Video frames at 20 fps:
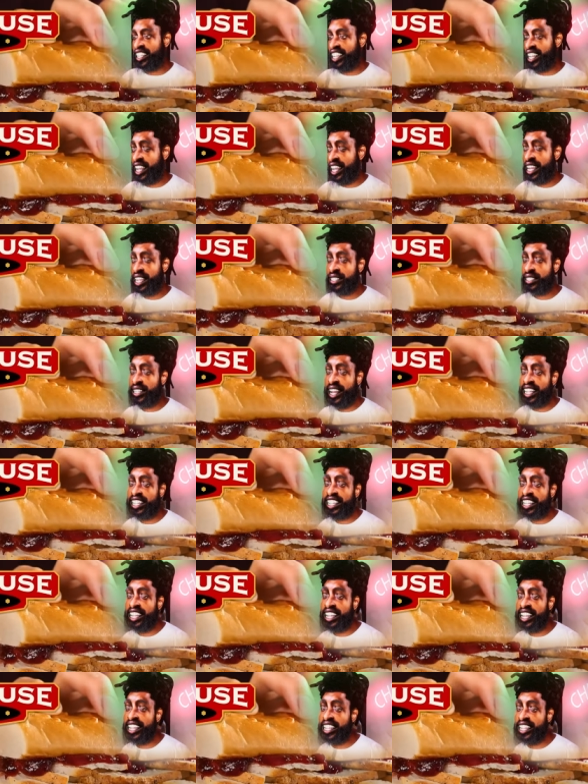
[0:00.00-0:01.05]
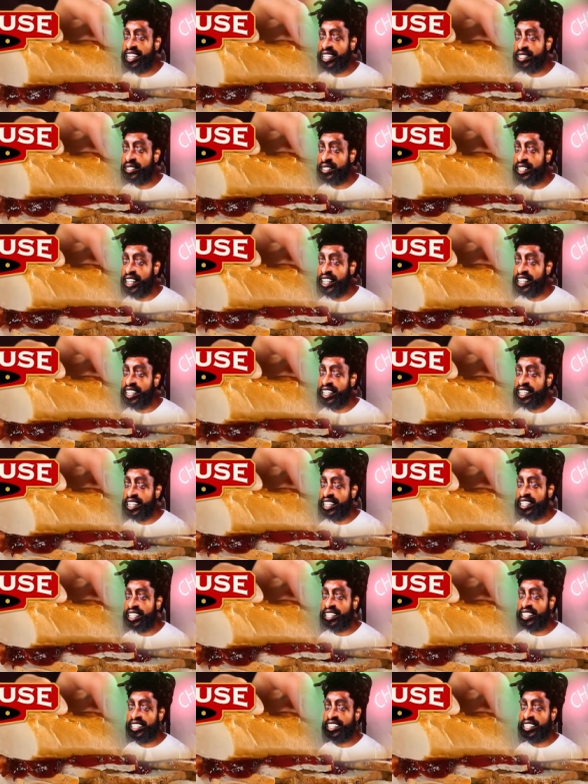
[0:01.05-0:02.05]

am watching all your commercials too.